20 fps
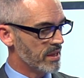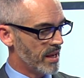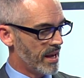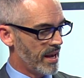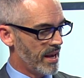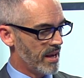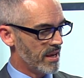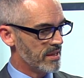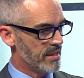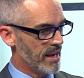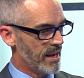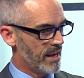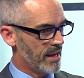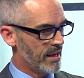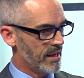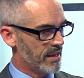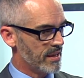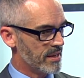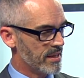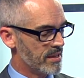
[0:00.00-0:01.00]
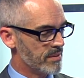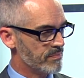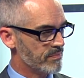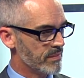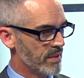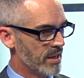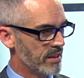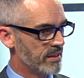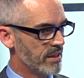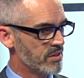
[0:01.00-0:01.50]
and
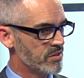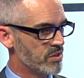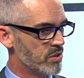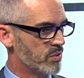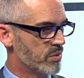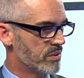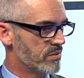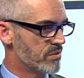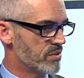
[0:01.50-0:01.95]
I guess you could